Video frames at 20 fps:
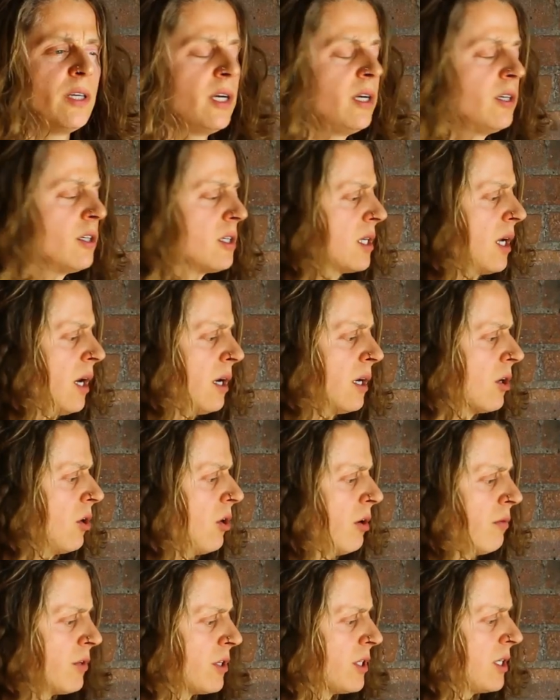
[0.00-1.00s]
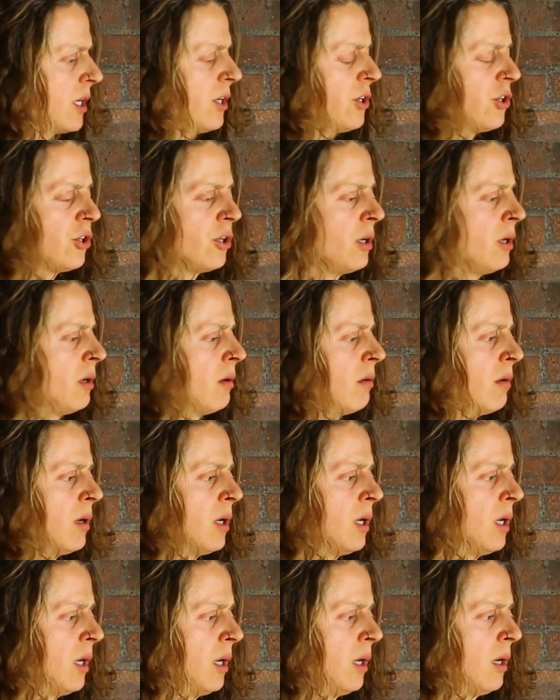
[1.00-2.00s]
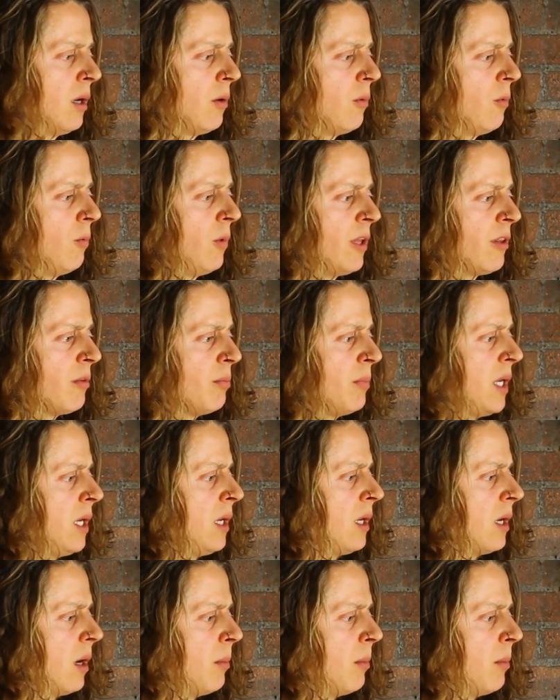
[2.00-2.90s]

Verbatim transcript: day just had a conversation with me